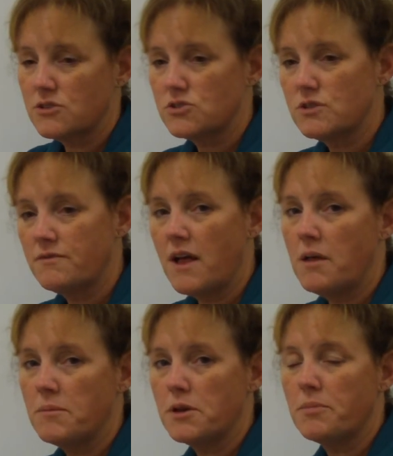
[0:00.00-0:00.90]
There's
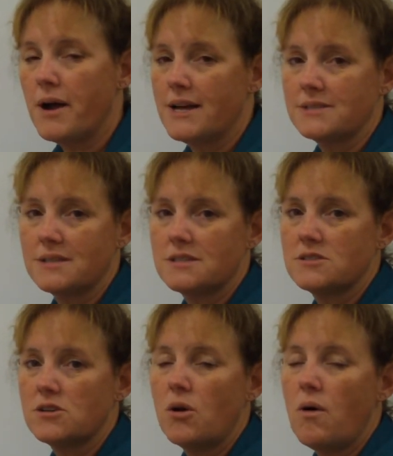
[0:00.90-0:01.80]
developmental
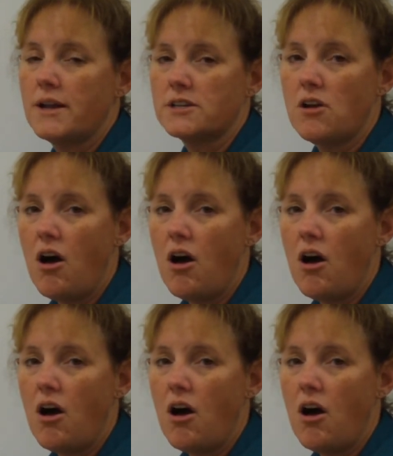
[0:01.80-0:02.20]
processes that go on in